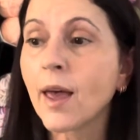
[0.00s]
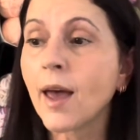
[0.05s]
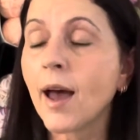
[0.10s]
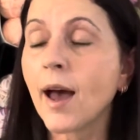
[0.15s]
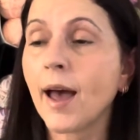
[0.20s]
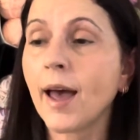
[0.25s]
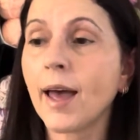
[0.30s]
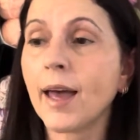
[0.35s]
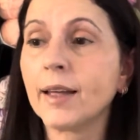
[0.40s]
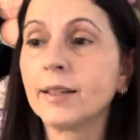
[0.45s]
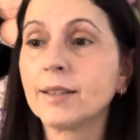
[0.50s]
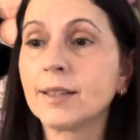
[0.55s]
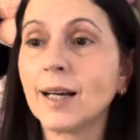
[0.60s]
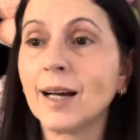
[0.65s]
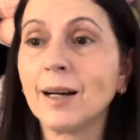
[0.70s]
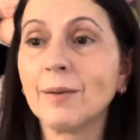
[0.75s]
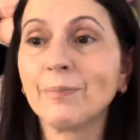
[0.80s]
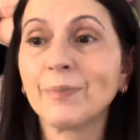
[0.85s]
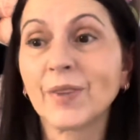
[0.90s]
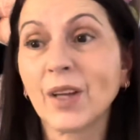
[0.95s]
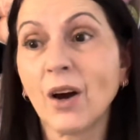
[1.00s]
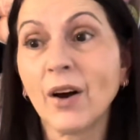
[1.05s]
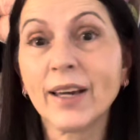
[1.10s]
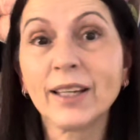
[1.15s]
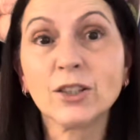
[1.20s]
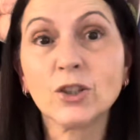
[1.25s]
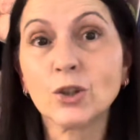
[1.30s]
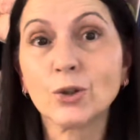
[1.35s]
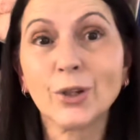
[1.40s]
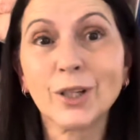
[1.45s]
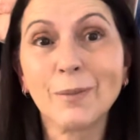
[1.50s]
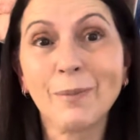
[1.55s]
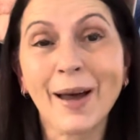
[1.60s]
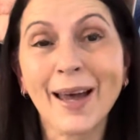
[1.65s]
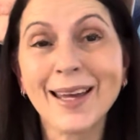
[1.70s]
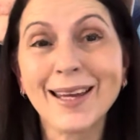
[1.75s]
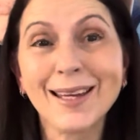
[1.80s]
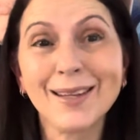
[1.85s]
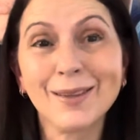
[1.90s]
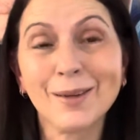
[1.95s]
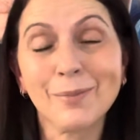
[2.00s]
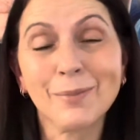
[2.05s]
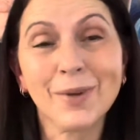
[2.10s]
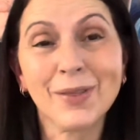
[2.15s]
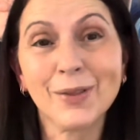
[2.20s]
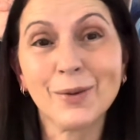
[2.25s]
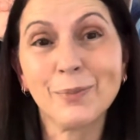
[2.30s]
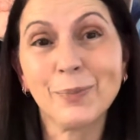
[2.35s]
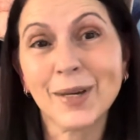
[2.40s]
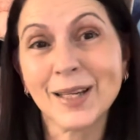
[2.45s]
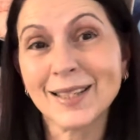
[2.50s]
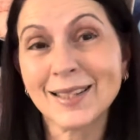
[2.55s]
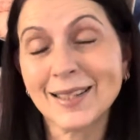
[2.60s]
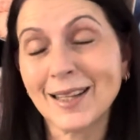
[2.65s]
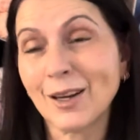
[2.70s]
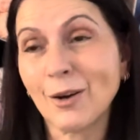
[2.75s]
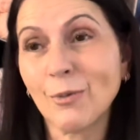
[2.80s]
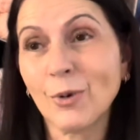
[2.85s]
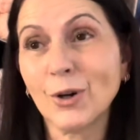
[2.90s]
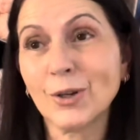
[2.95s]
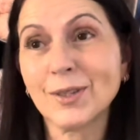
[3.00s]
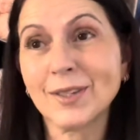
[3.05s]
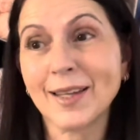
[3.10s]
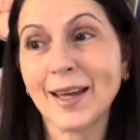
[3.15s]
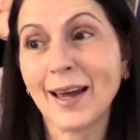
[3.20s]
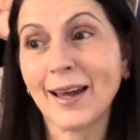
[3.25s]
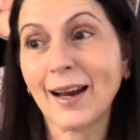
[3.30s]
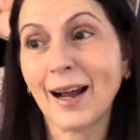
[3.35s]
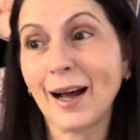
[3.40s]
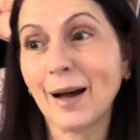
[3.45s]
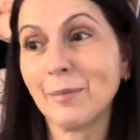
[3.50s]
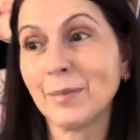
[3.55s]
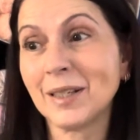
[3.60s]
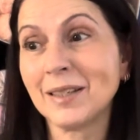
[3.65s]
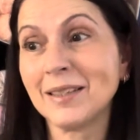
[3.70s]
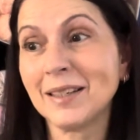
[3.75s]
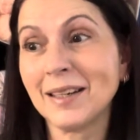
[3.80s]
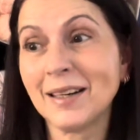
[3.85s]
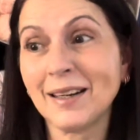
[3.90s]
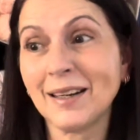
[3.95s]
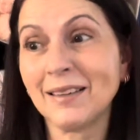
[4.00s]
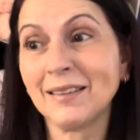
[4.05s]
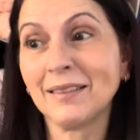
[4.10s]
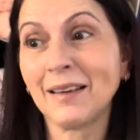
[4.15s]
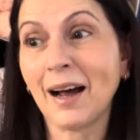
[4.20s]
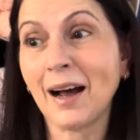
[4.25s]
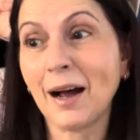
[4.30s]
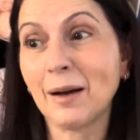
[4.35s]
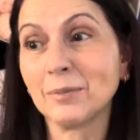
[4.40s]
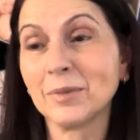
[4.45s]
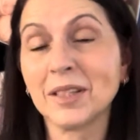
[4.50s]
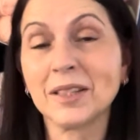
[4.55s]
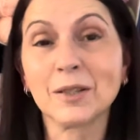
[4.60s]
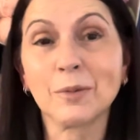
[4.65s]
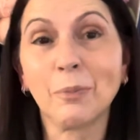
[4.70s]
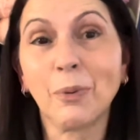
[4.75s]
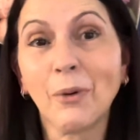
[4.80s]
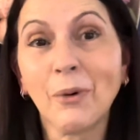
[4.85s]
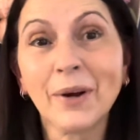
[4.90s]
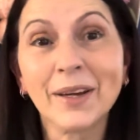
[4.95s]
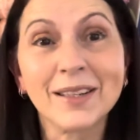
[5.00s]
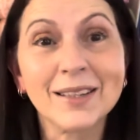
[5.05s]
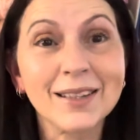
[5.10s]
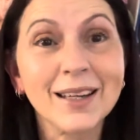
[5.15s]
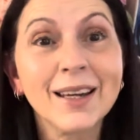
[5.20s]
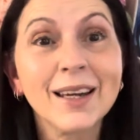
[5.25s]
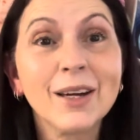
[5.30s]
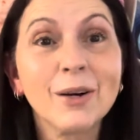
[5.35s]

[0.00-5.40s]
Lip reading: and I enjoyed making them. And the best thing was that it didn't disappoint.